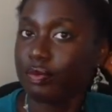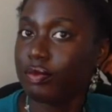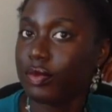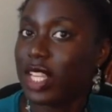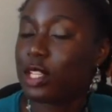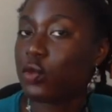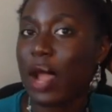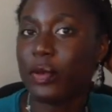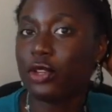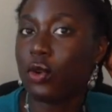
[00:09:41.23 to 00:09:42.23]
This is
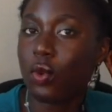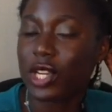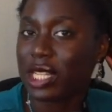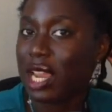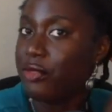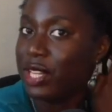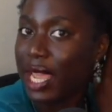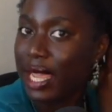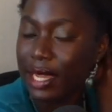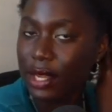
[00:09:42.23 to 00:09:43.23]
why we don't wash it every
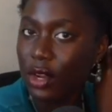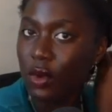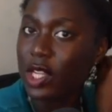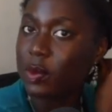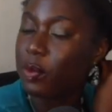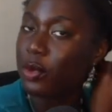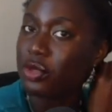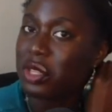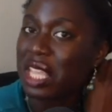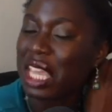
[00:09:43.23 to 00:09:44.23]
day, which people
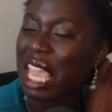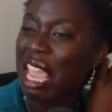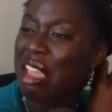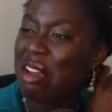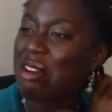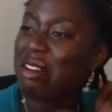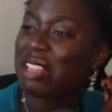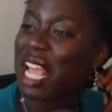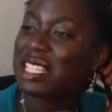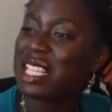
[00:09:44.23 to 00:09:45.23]
used to think, ew,
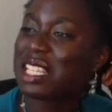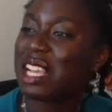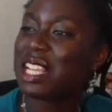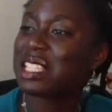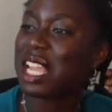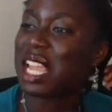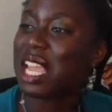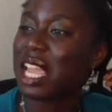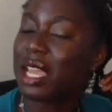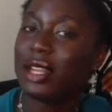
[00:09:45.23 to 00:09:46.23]
that's
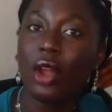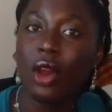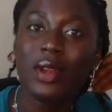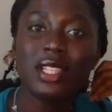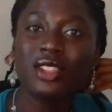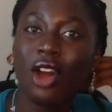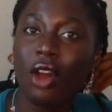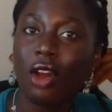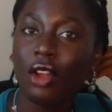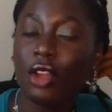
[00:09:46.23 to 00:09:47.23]
disgusting. No, it's
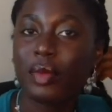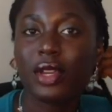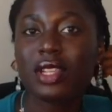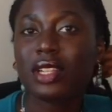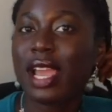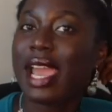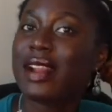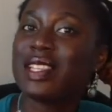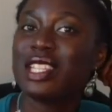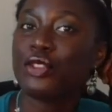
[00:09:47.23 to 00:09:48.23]
not. Because our hair
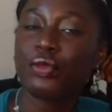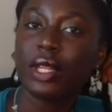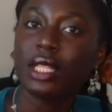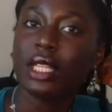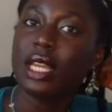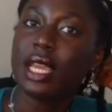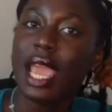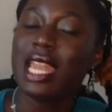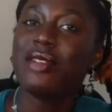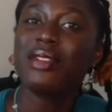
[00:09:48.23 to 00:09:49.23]
is different.
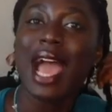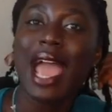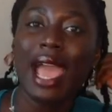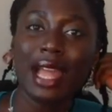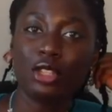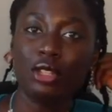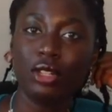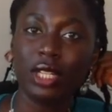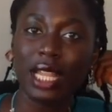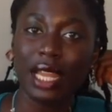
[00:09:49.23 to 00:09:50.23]
And even I had to
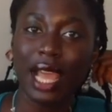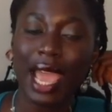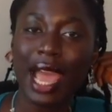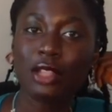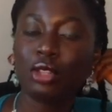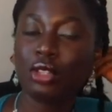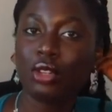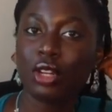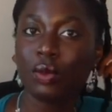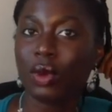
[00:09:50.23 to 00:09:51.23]
learn that. I had to
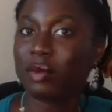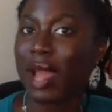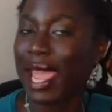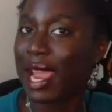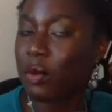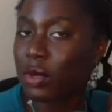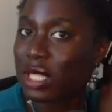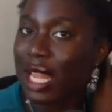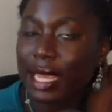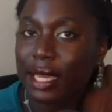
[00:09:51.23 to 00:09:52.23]
learn what my hair was
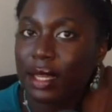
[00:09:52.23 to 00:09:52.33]
like.